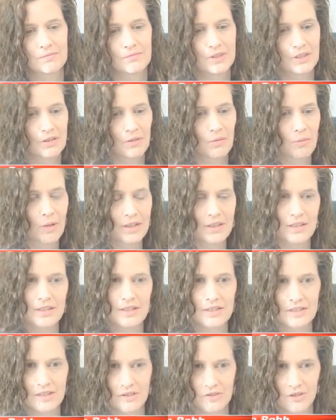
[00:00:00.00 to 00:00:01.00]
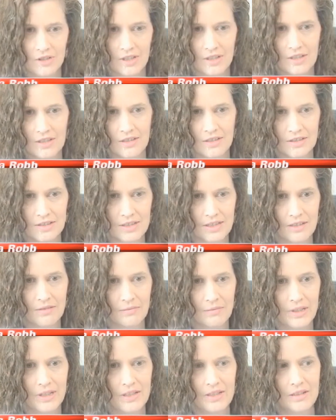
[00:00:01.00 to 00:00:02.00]
you know, what the decision is,
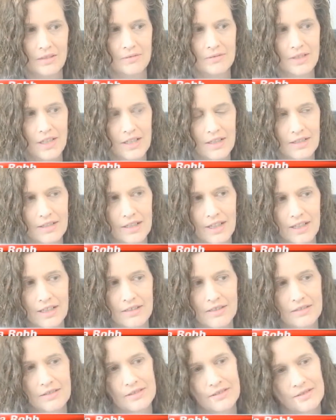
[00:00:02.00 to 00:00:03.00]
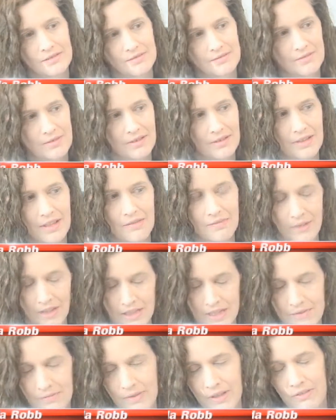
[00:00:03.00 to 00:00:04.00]
and we take that
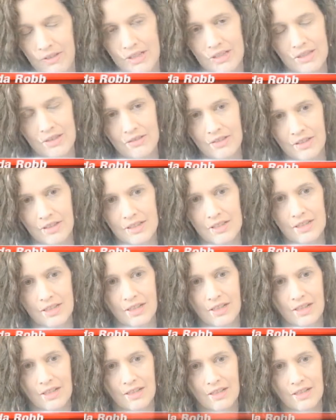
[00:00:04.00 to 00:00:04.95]
advice very seriously.